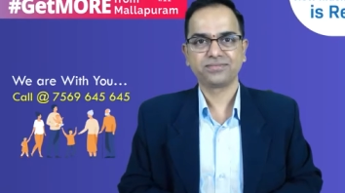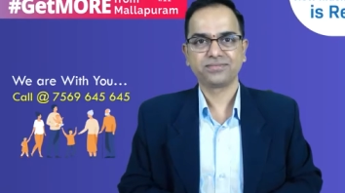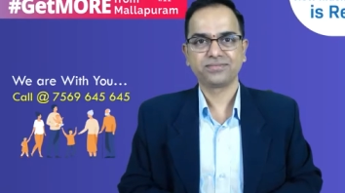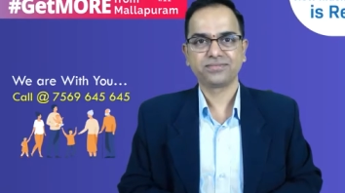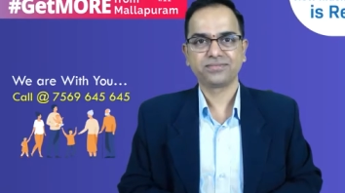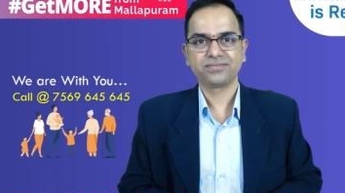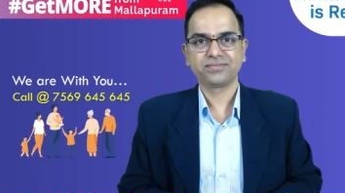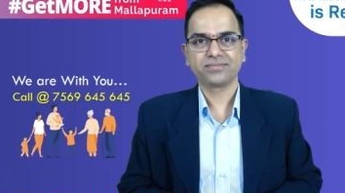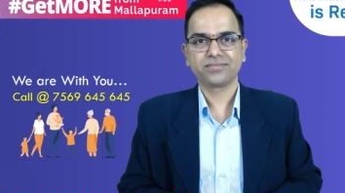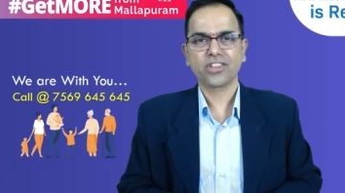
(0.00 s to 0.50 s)

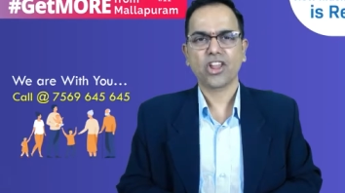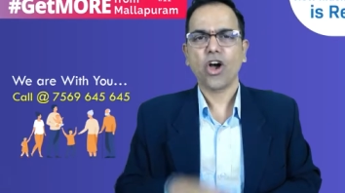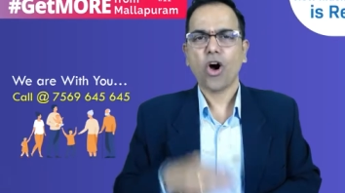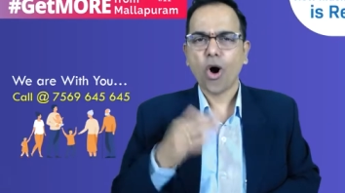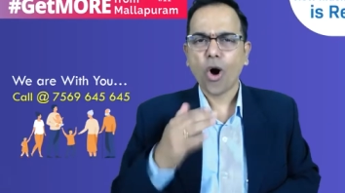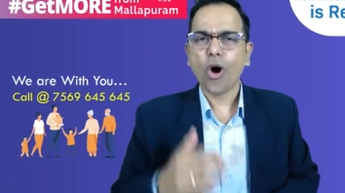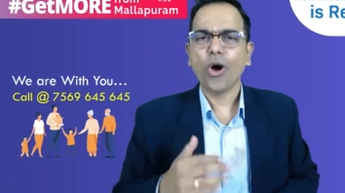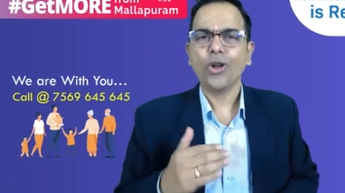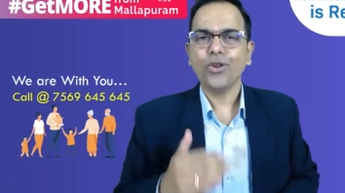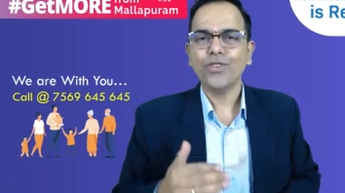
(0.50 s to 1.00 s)
Always
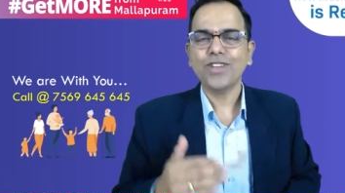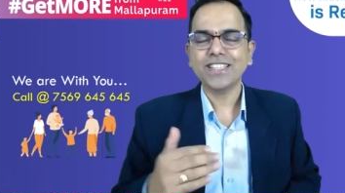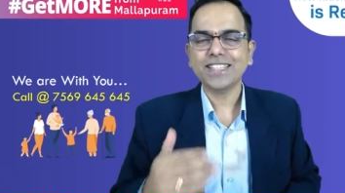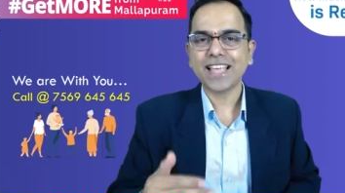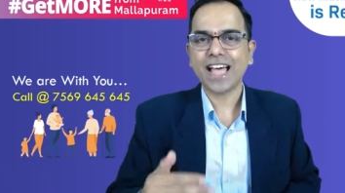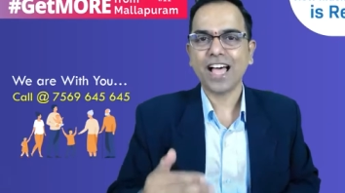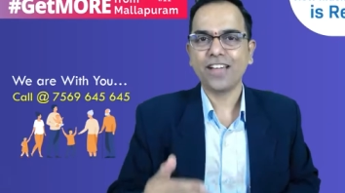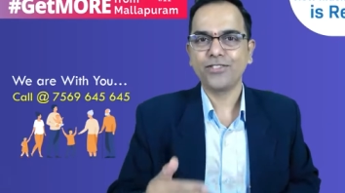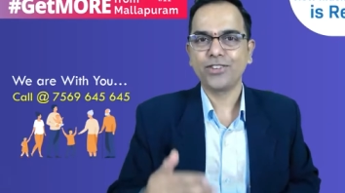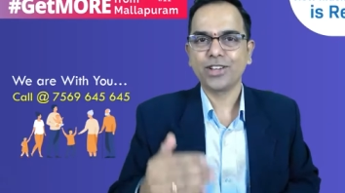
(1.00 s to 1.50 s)
have your
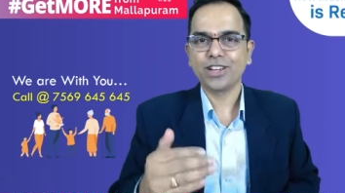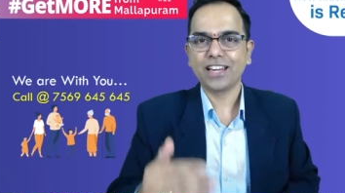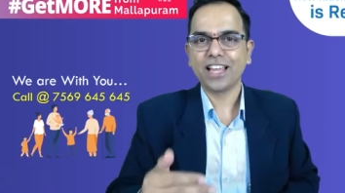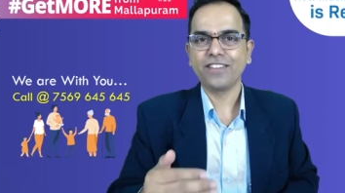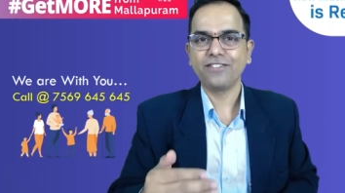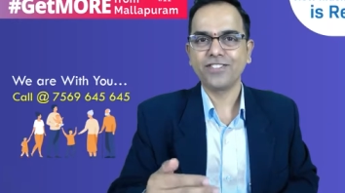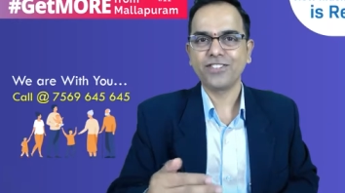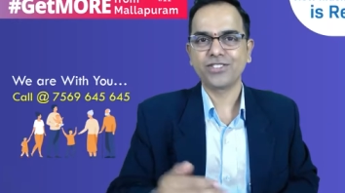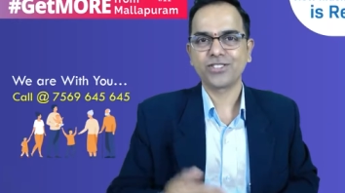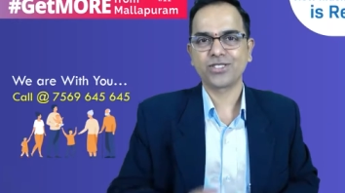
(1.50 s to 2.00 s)
life insurance
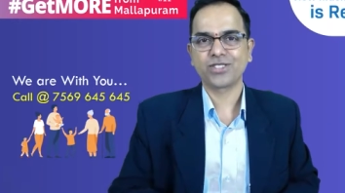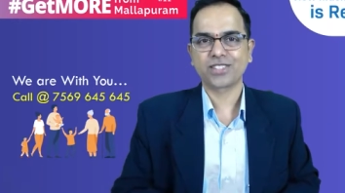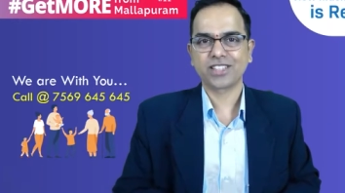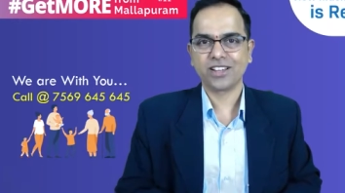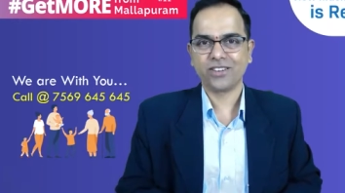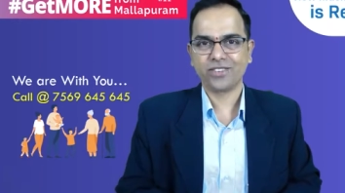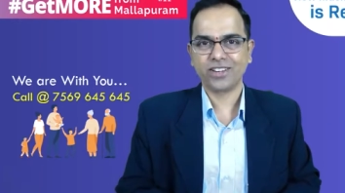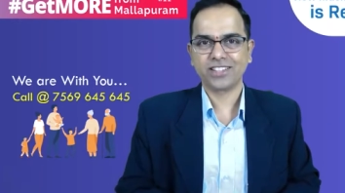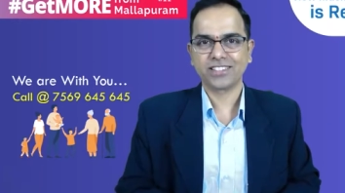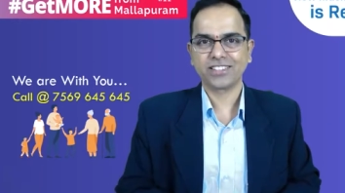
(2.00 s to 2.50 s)
coverage.
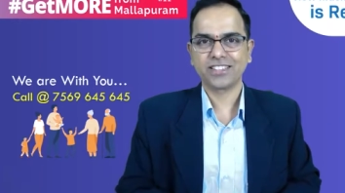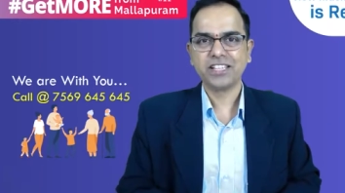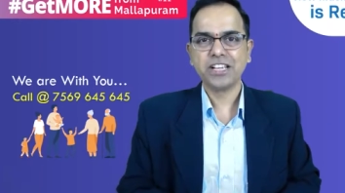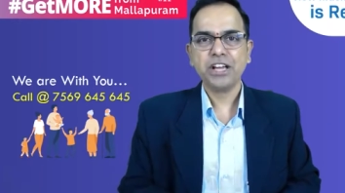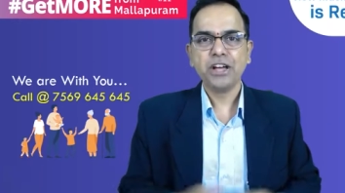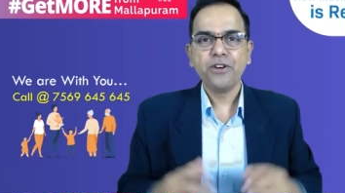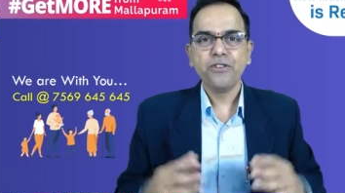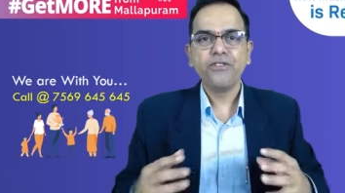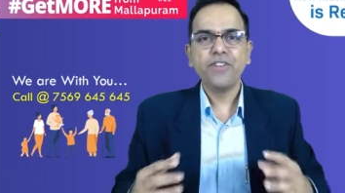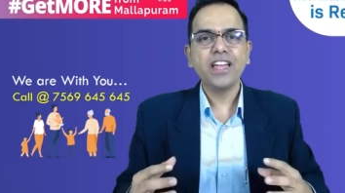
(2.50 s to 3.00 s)
We
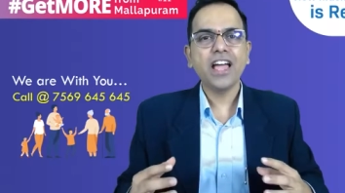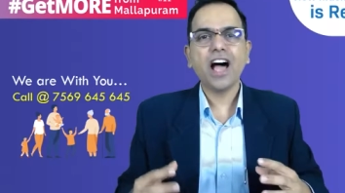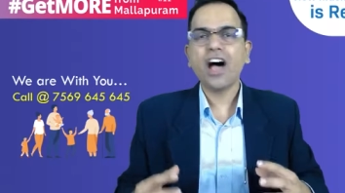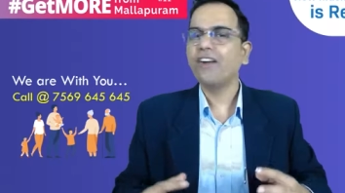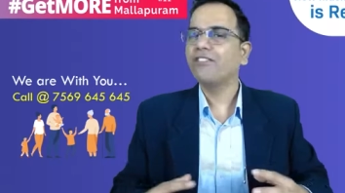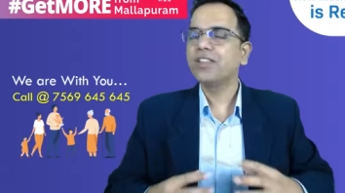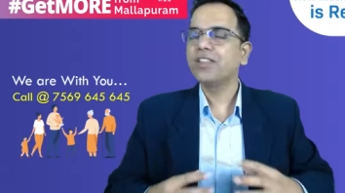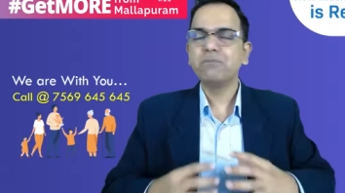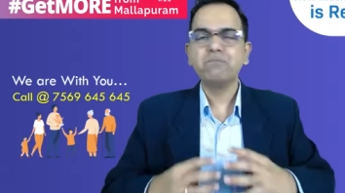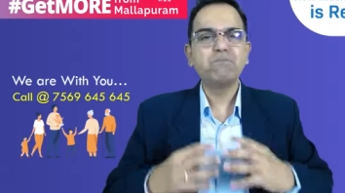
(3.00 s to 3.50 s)
have the
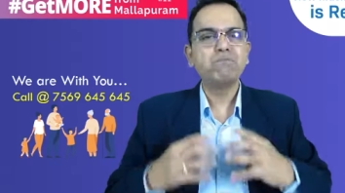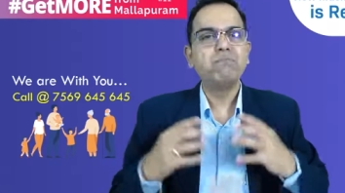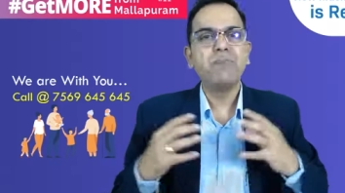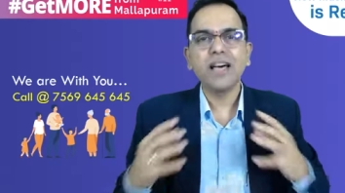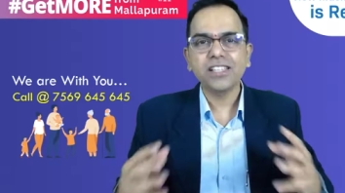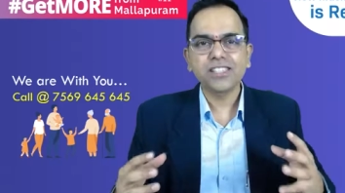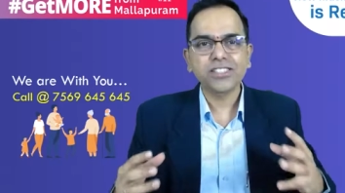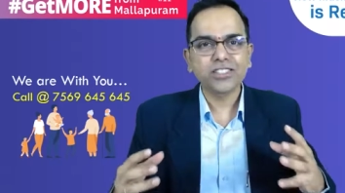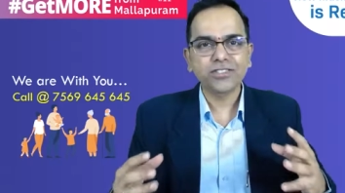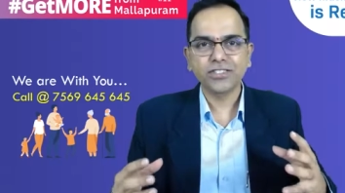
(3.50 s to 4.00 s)
best of the
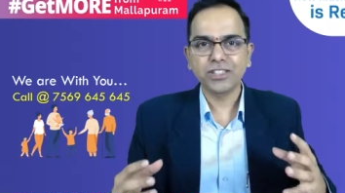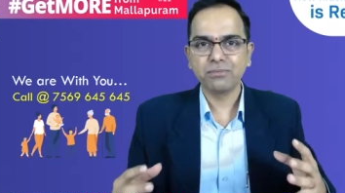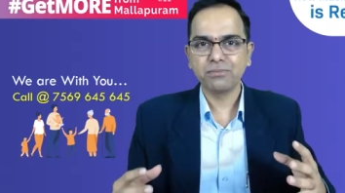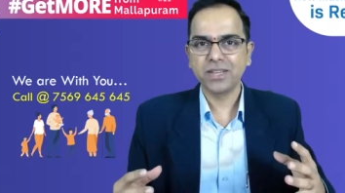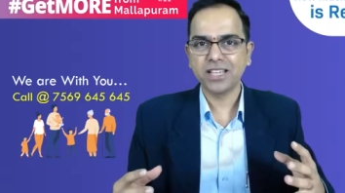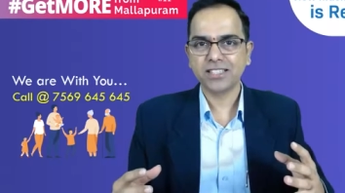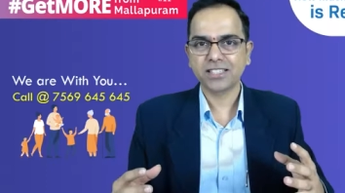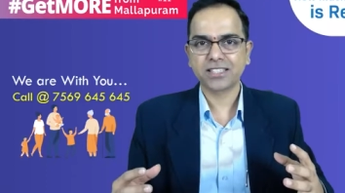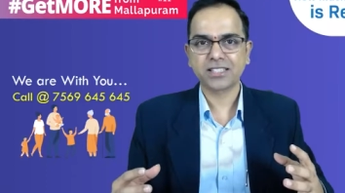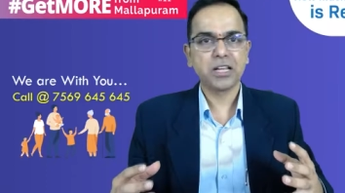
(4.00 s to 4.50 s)
best
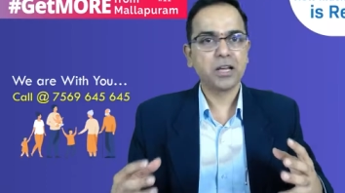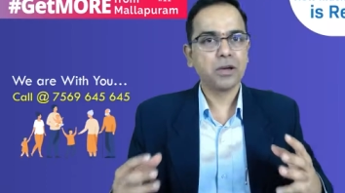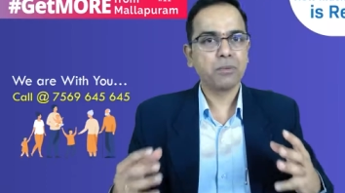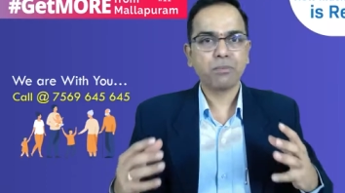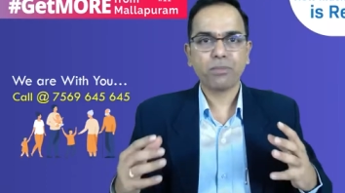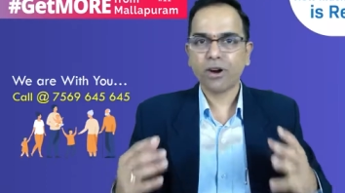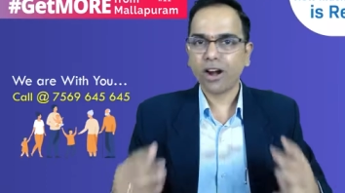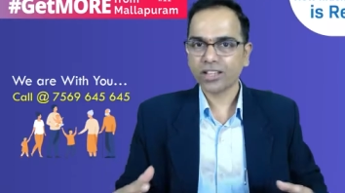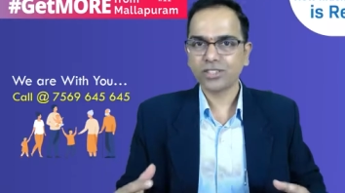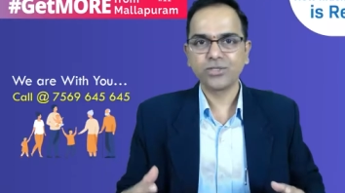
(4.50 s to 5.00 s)
products which are
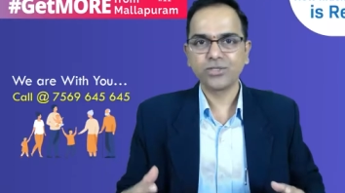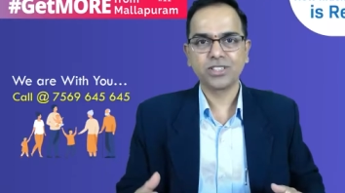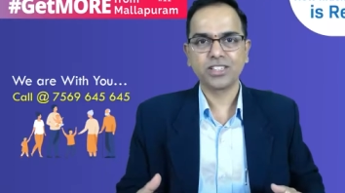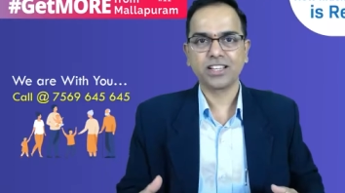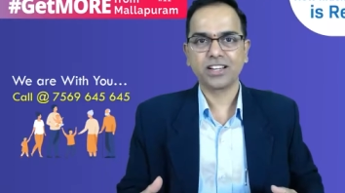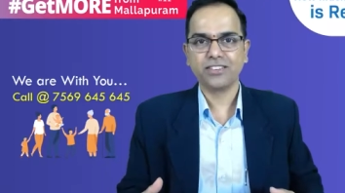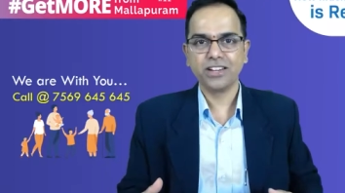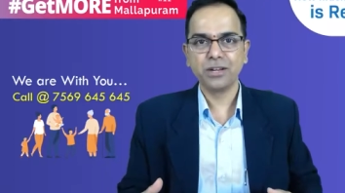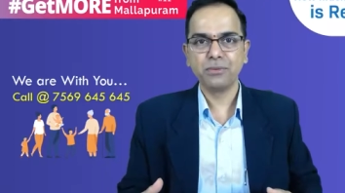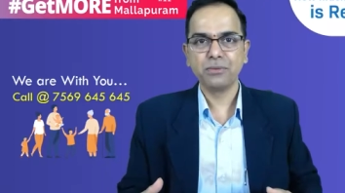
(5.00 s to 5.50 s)
available in the
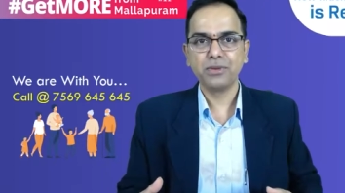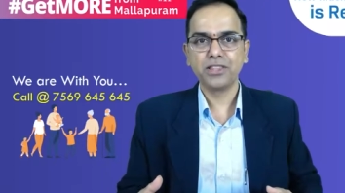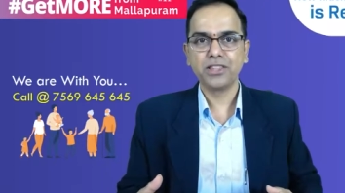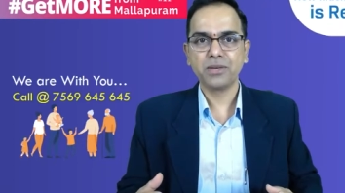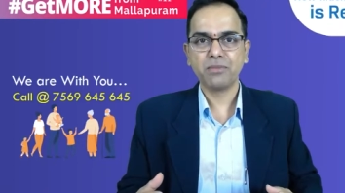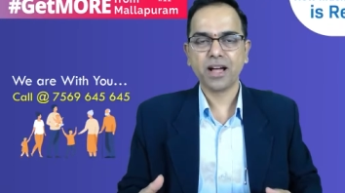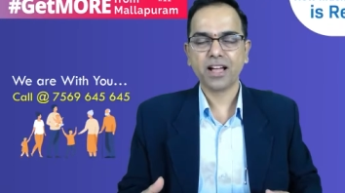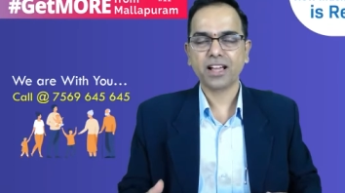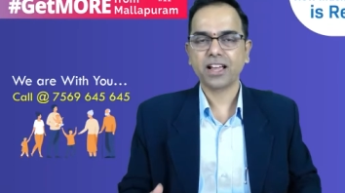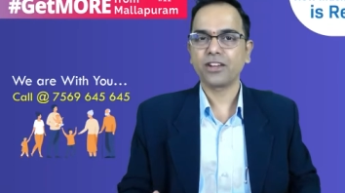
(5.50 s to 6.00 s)
market where
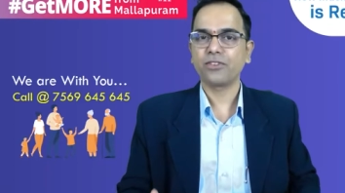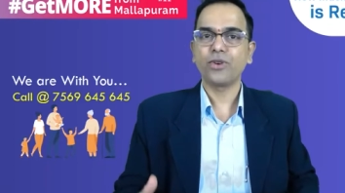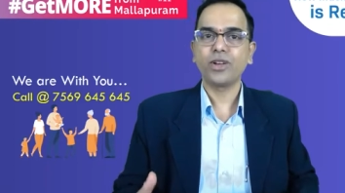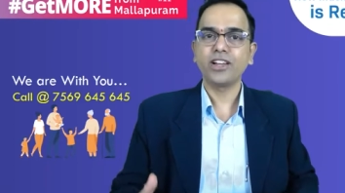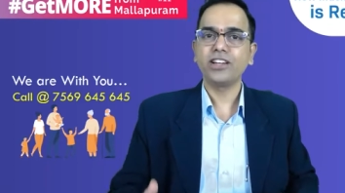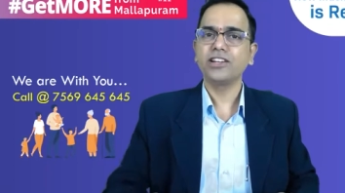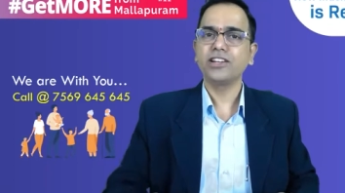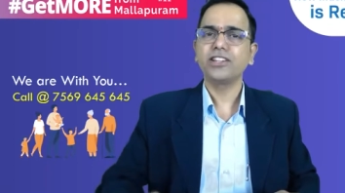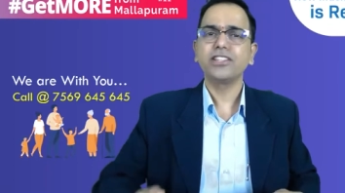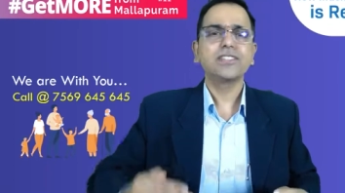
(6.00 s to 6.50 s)
it is
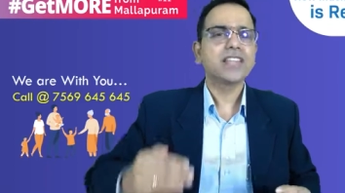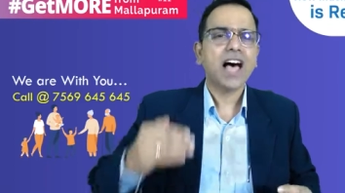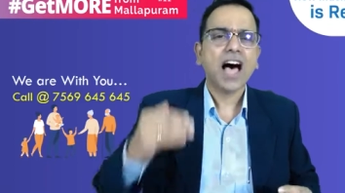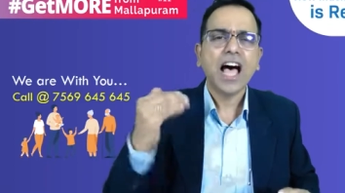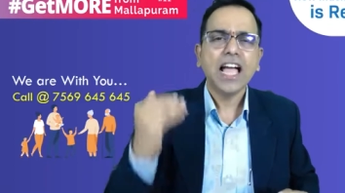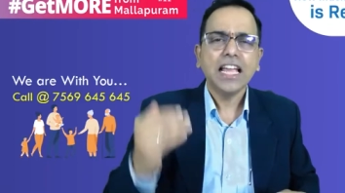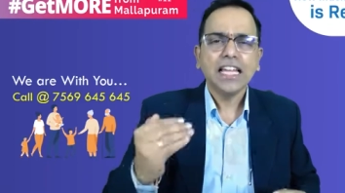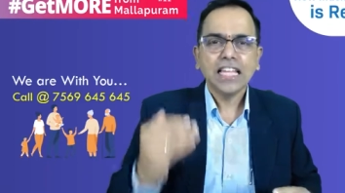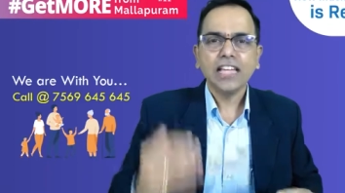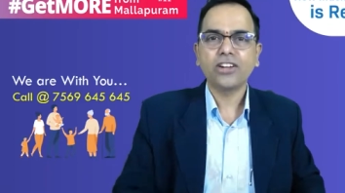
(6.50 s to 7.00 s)
highly
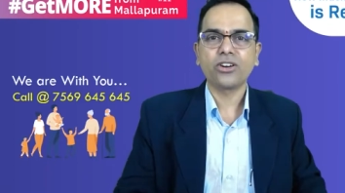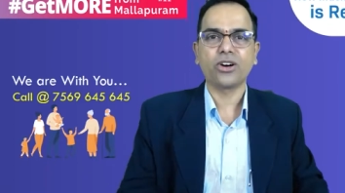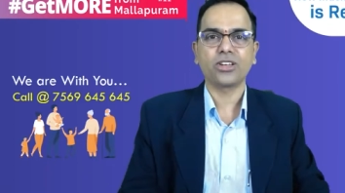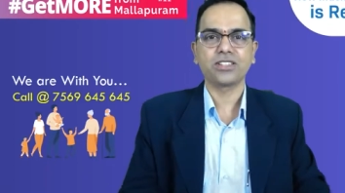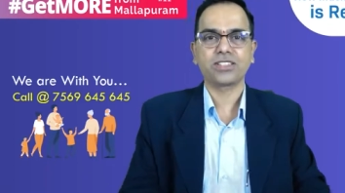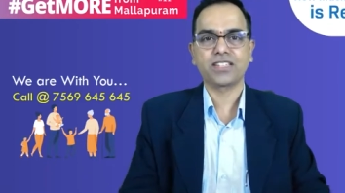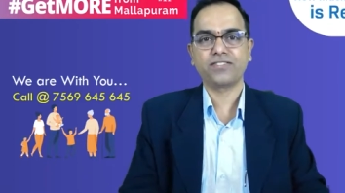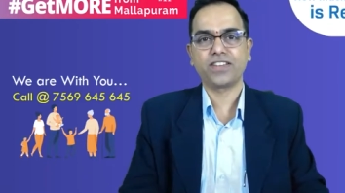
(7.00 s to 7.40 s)
cost effective.